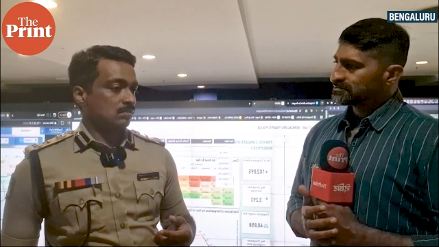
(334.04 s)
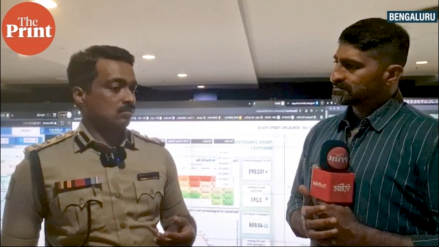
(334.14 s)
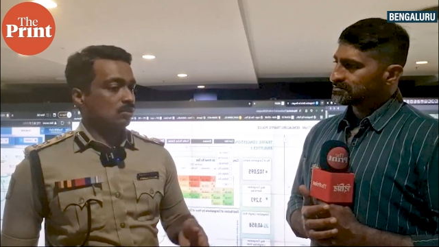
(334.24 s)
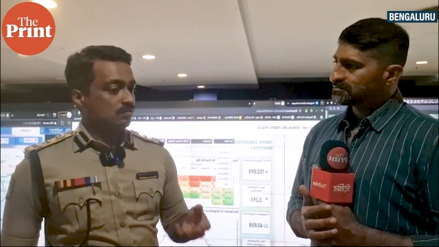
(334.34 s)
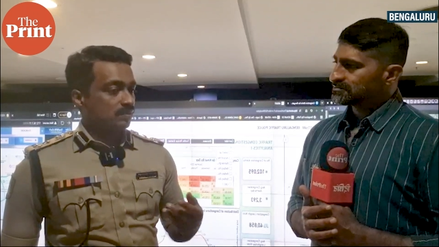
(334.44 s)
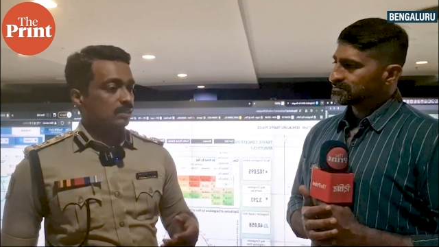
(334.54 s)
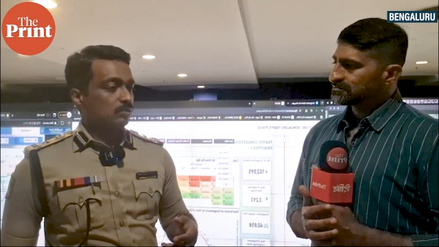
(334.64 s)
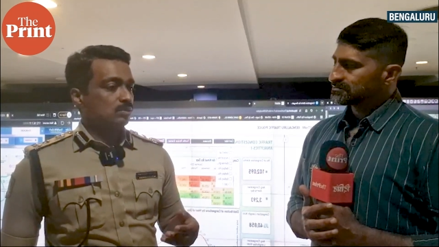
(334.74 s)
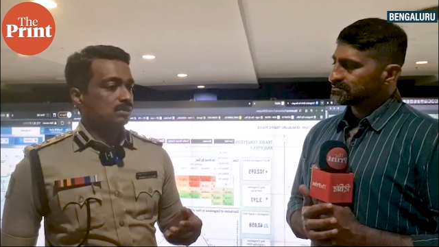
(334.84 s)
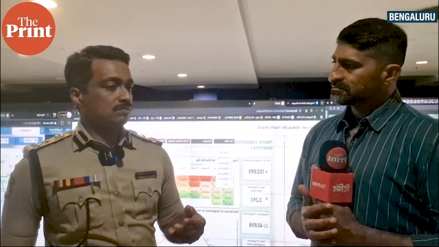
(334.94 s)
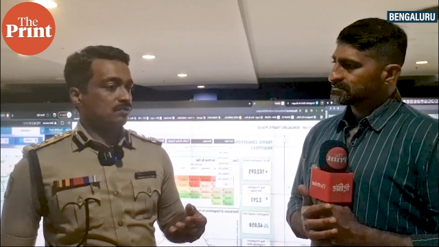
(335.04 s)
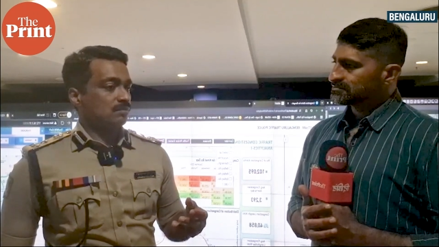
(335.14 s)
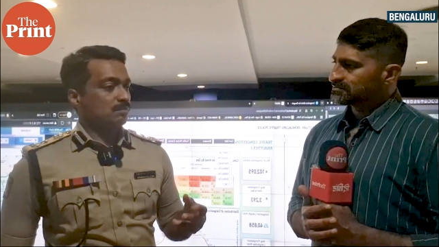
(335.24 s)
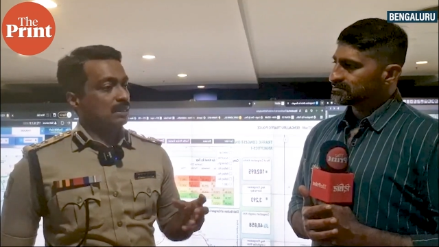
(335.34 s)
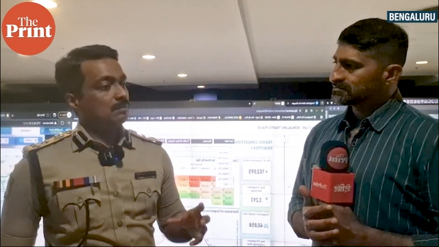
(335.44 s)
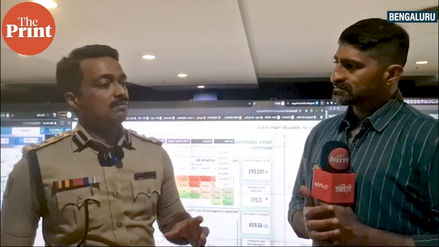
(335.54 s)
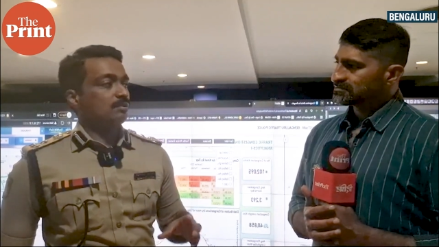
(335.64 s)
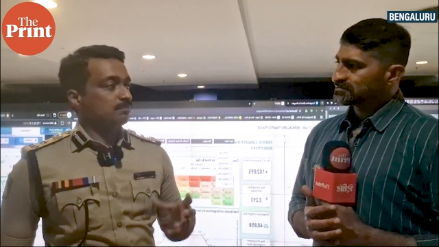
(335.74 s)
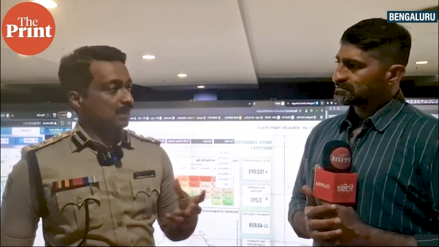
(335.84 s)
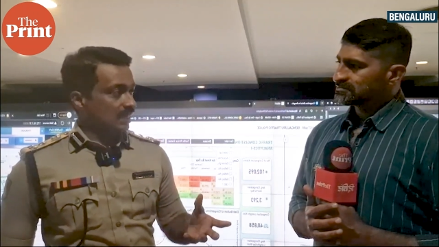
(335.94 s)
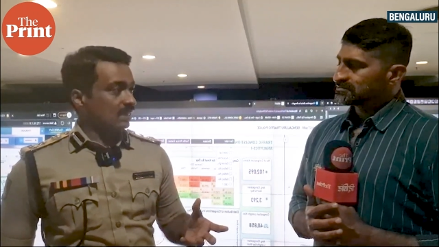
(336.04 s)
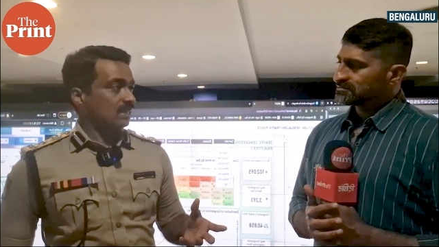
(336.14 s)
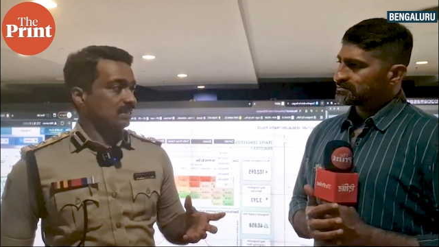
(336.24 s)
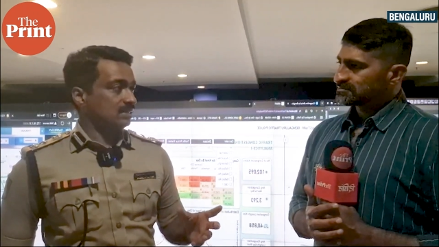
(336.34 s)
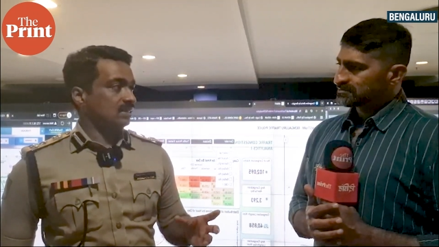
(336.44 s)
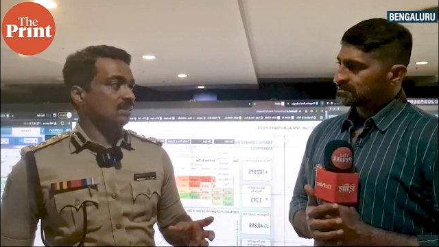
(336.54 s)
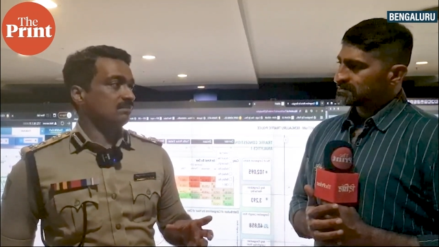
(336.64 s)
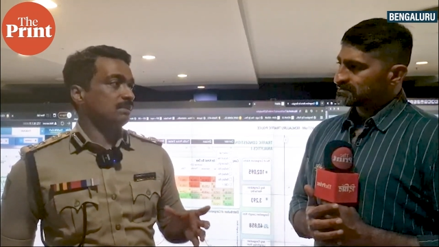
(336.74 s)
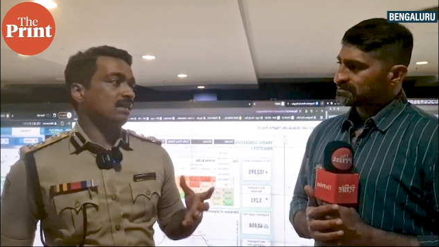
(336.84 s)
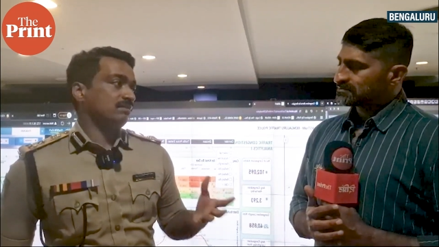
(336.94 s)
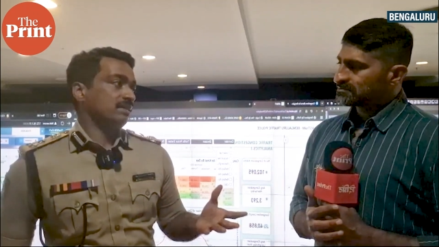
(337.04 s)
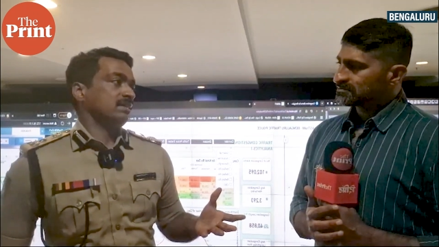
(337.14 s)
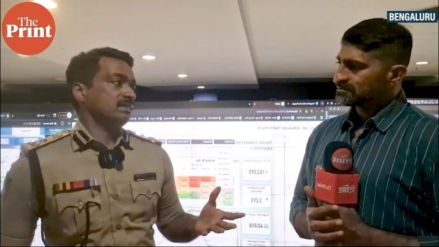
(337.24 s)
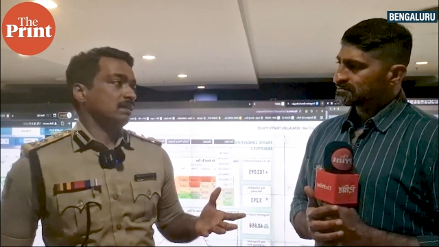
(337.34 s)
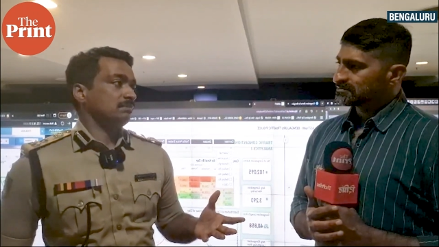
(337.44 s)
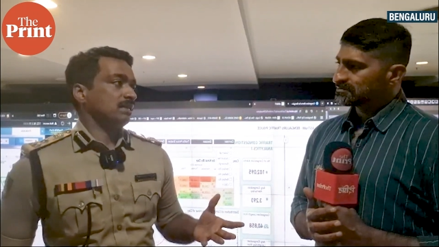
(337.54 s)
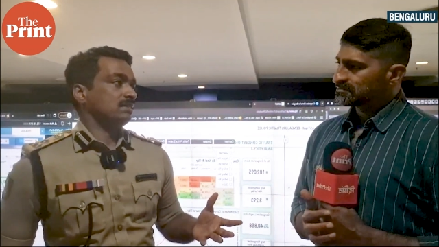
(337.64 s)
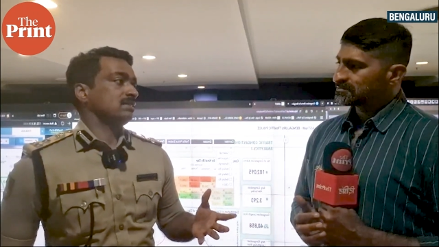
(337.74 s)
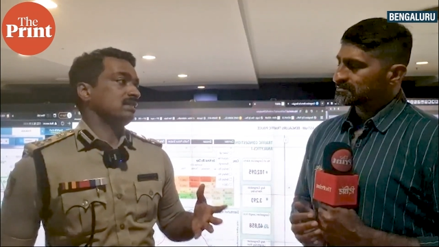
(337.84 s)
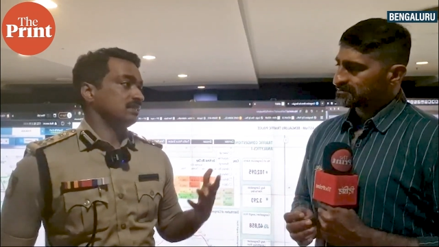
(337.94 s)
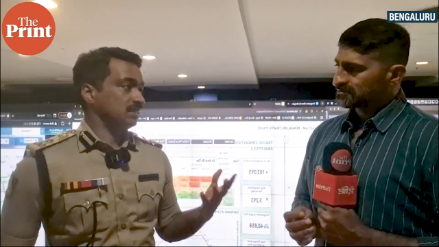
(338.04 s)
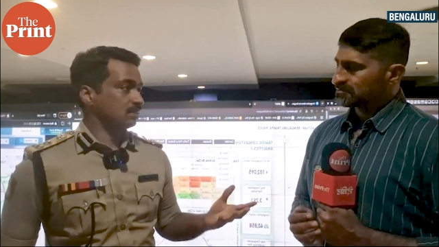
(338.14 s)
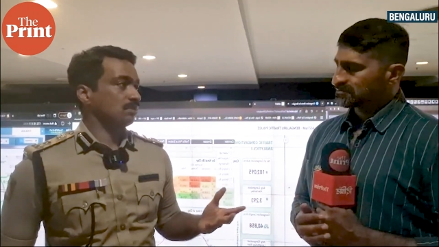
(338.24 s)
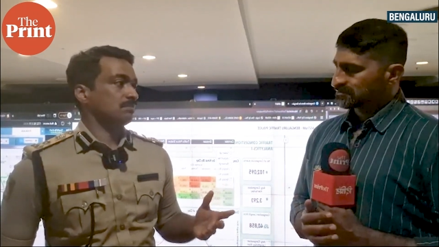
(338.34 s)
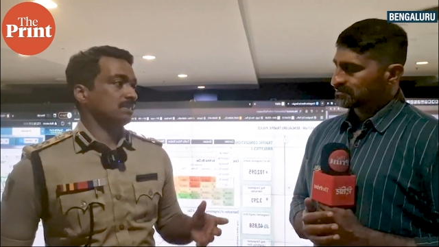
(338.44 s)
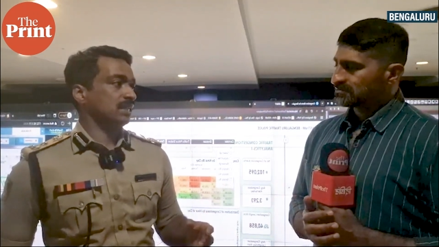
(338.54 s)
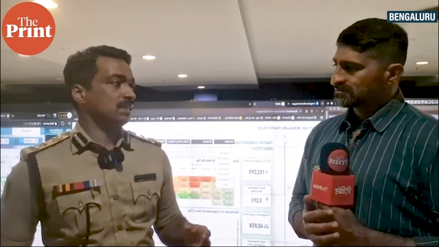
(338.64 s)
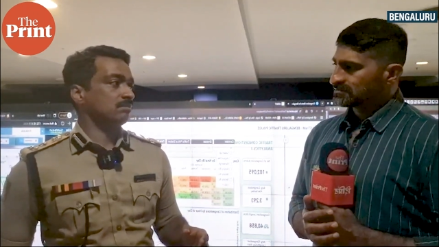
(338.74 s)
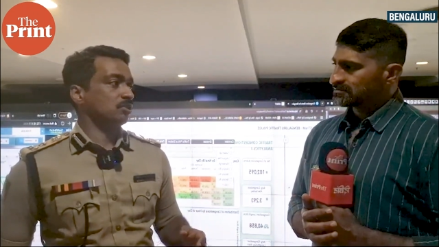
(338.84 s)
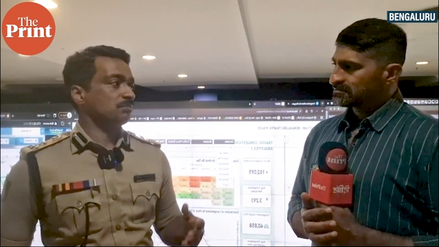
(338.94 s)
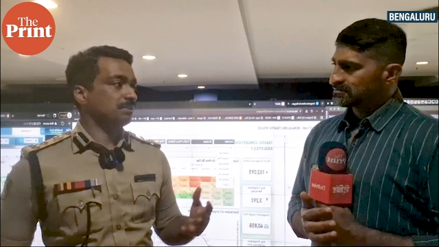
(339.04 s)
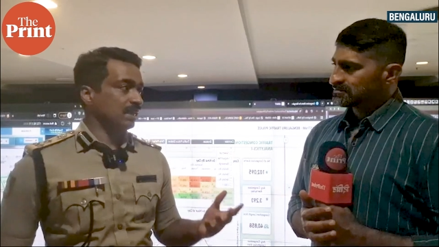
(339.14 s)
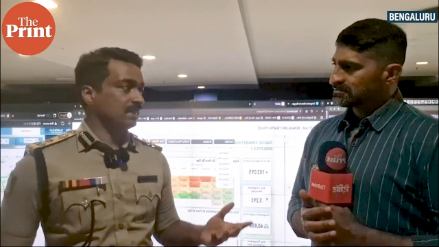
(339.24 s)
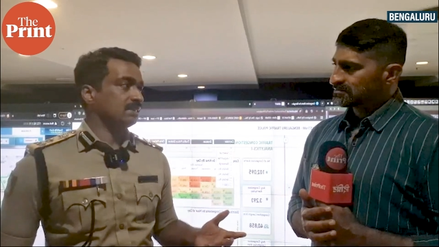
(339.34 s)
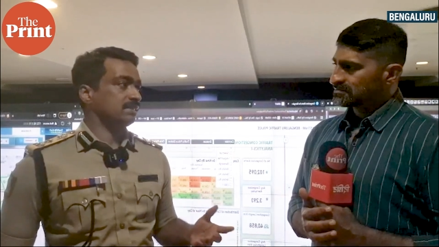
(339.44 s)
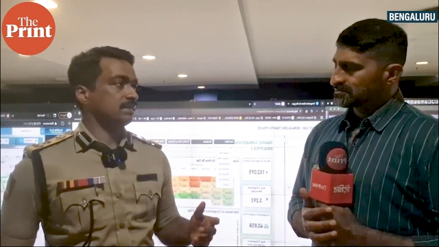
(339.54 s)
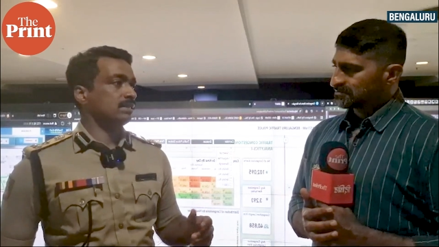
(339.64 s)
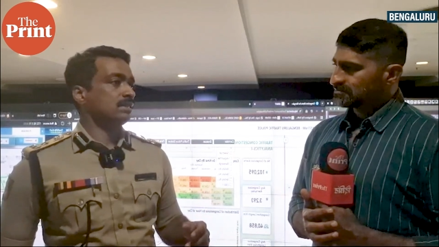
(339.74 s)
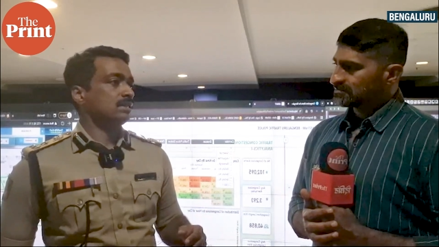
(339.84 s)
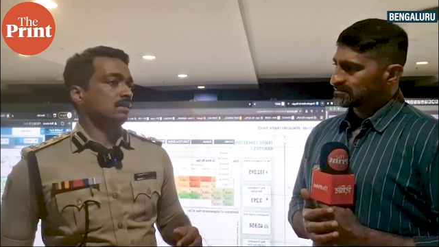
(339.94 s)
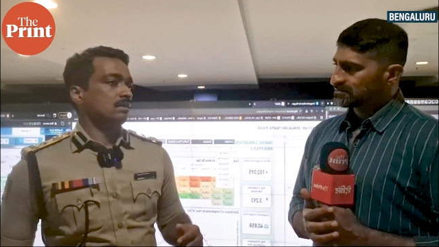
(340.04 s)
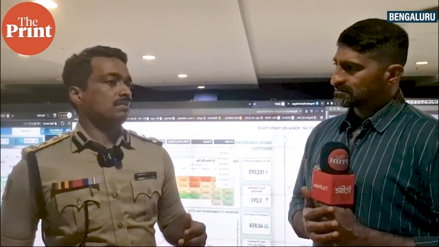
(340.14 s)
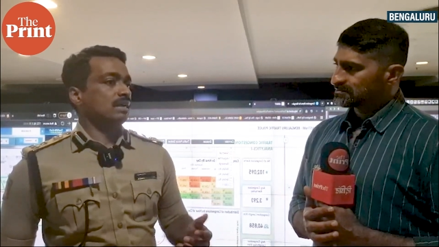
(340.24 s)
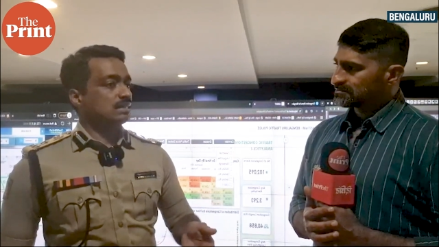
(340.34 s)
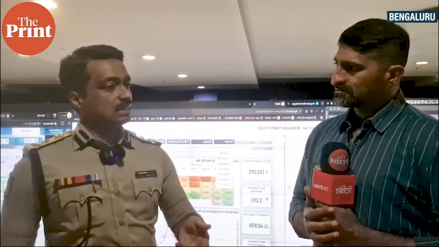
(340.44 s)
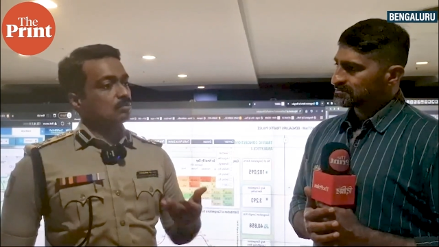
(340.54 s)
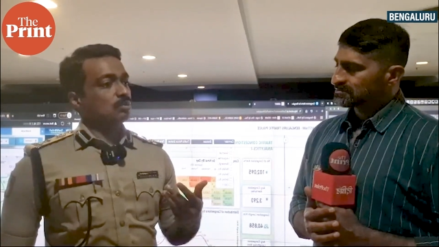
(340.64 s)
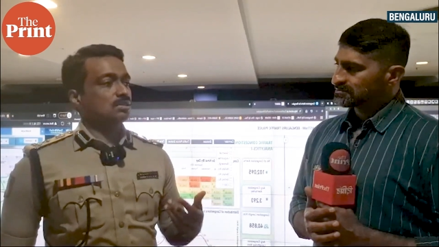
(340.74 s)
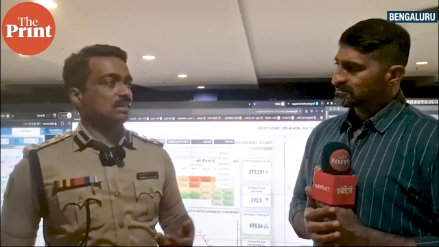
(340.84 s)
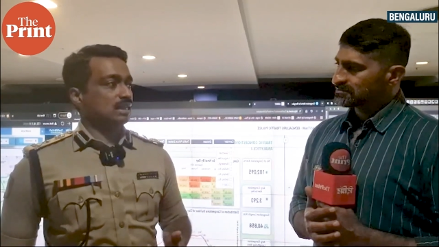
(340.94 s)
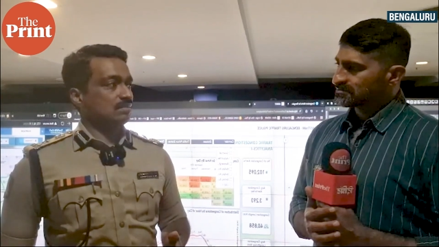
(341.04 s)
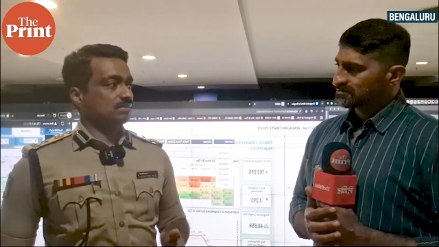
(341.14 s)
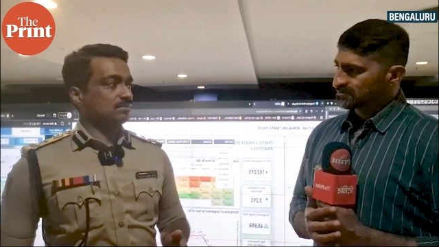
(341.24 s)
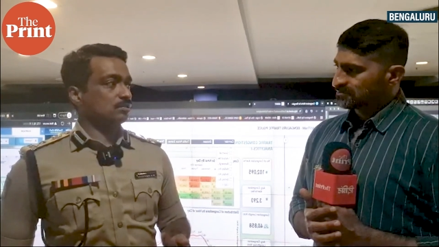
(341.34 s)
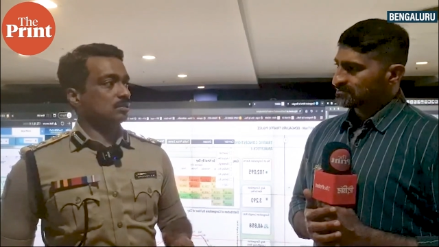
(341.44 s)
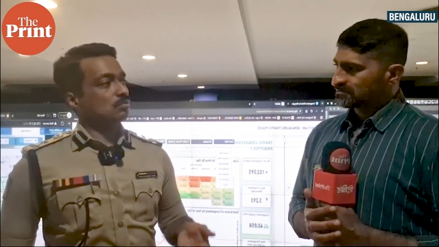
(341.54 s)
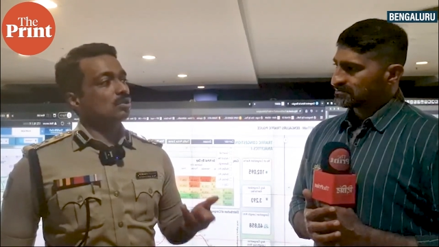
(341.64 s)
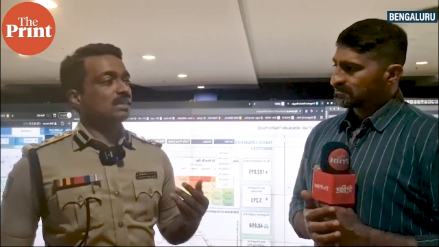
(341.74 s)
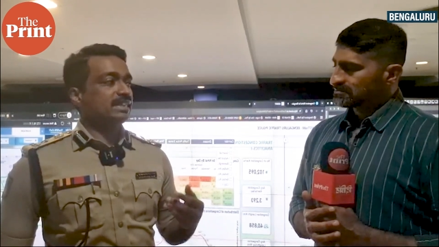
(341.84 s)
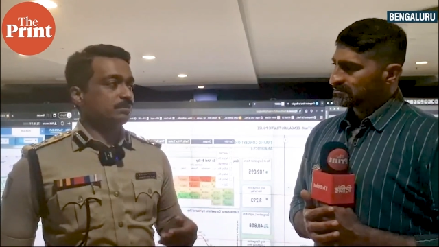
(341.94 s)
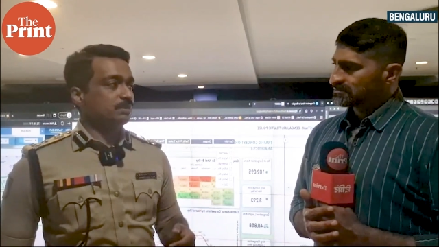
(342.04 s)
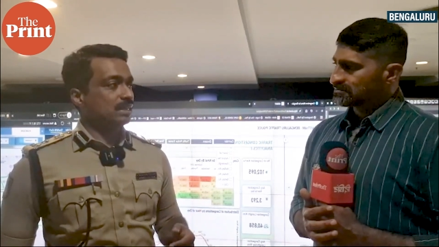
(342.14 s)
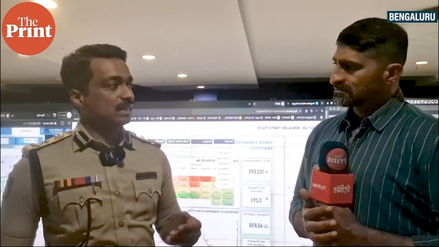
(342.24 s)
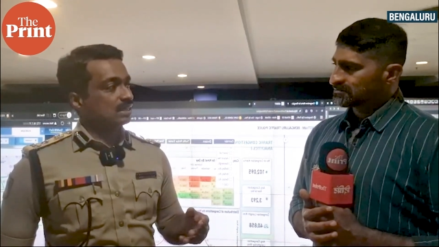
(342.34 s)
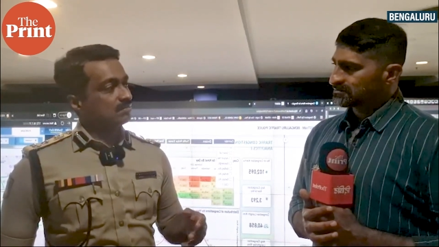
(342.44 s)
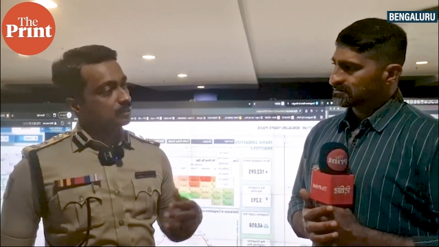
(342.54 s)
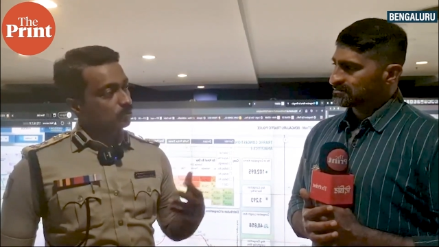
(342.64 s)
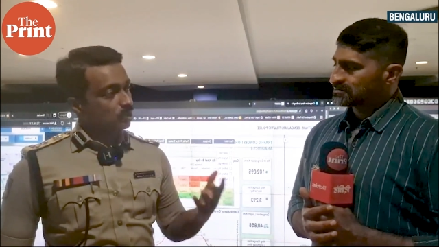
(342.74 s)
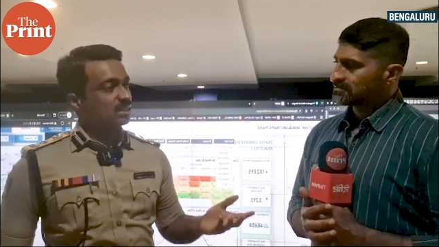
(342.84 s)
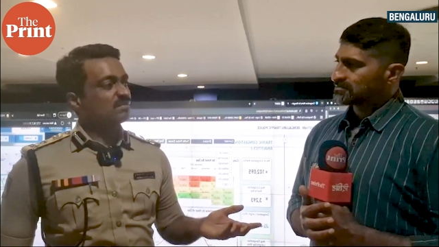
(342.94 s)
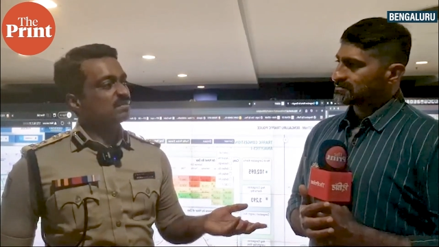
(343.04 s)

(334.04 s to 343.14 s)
Speaker 1: what we do is primarily for planning. Say a big event is happening in, say, Chinnaswamy Stadium or BIEC. We understand what is the traffic flows and what needs to be done, and we coordinate